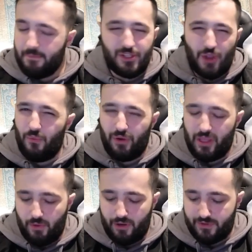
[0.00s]
You don't
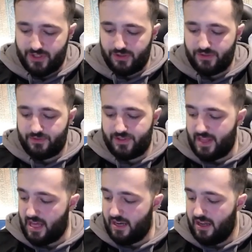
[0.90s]
really want to result to
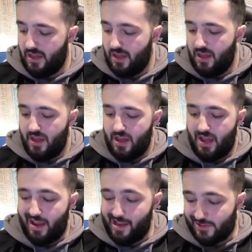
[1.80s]

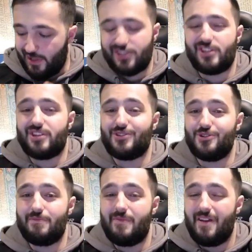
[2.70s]
that. So let's just
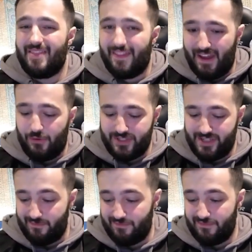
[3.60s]
assume that that was
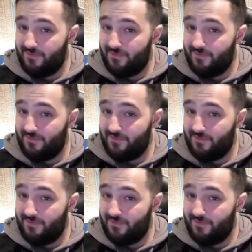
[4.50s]
it.